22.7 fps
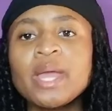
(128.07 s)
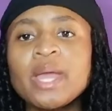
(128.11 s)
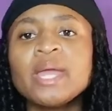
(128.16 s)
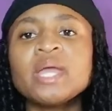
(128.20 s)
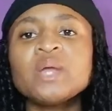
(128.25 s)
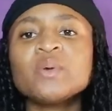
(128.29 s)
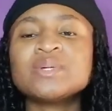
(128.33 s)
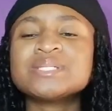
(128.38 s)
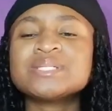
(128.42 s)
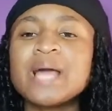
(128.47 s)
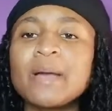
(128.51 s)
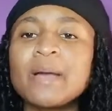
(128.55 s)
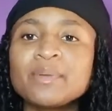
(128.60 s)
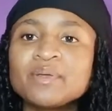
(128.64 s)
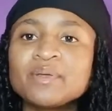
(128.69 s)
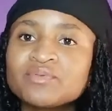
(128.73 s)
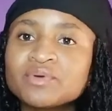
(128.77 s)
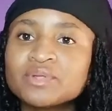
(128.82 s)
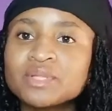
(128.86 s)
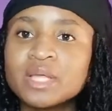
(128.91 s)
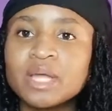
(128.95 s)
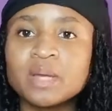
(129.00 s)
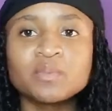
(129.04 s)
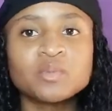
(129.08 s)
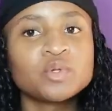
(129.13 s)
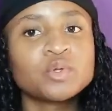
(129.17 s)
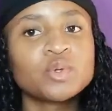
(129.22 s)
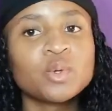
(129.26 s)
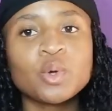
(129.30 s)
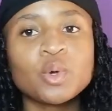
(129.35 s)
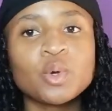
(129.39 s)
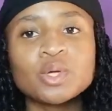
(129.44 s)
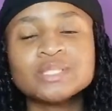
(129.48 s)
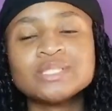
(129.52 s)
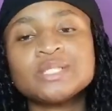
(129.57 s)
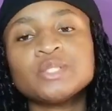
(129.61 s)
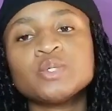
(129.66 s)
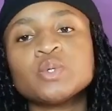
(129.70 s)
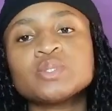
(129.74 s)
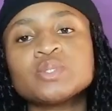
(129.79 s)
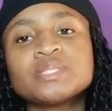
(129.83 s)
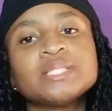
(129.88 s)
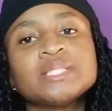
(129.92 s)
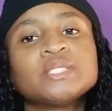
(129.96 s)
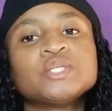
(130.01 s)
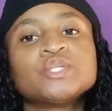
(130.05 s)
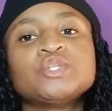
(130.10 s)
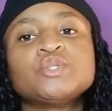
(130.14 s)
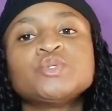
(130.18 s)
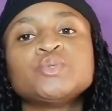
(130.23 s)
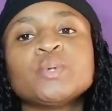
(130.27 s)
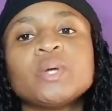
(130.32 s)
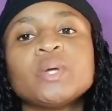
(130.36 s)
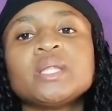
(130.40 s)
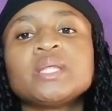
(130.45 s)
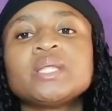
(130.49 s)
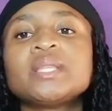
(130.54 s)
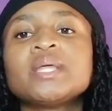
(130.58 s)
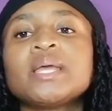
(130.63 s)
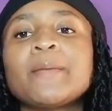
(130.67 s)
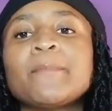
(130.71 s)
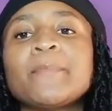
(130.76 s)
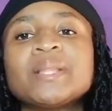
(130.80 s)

He was happy for them, you know, because he knows they didn't do anything.